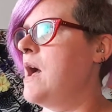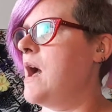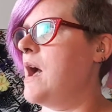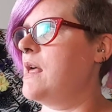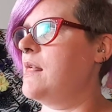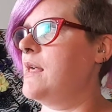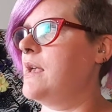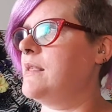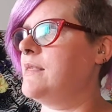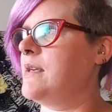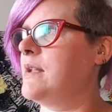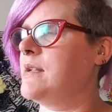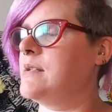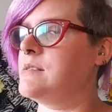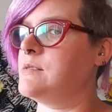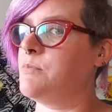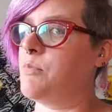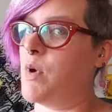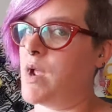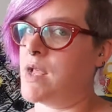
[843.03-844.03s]
I like that
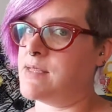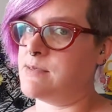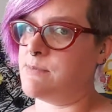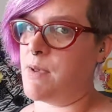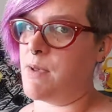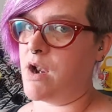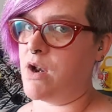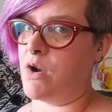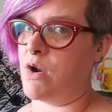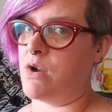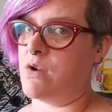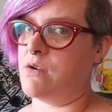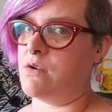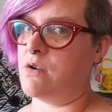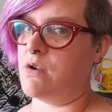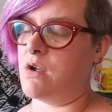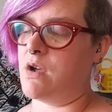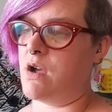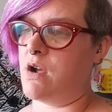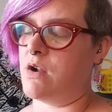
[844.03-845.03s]
it spreads
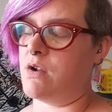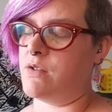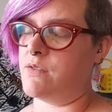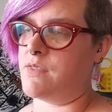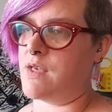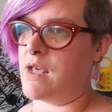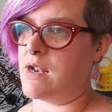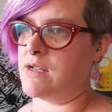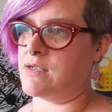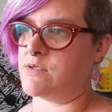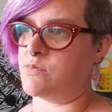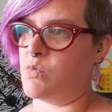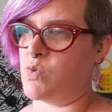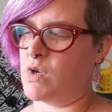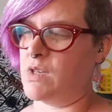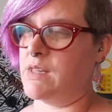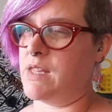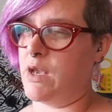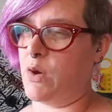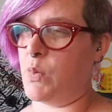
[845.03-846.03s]
better, or that it's
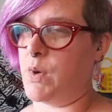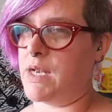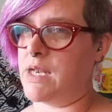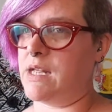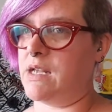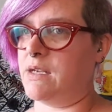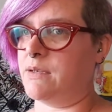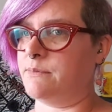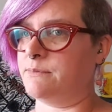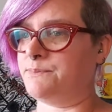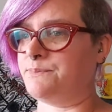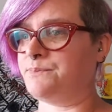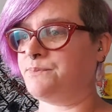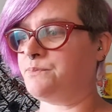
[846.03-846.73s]
more liquidy.